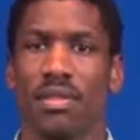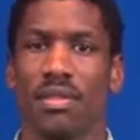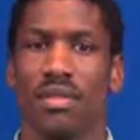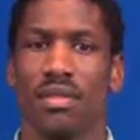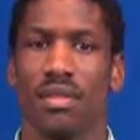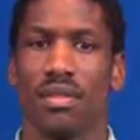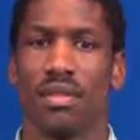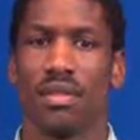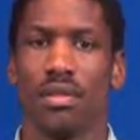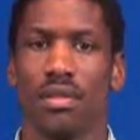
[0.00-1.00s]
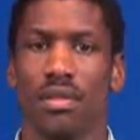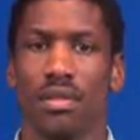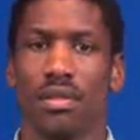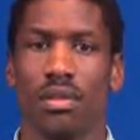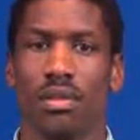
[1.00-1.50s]

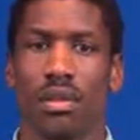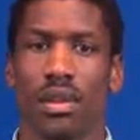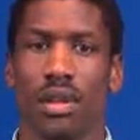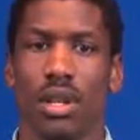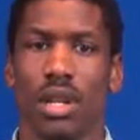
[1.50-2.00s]
[no speech]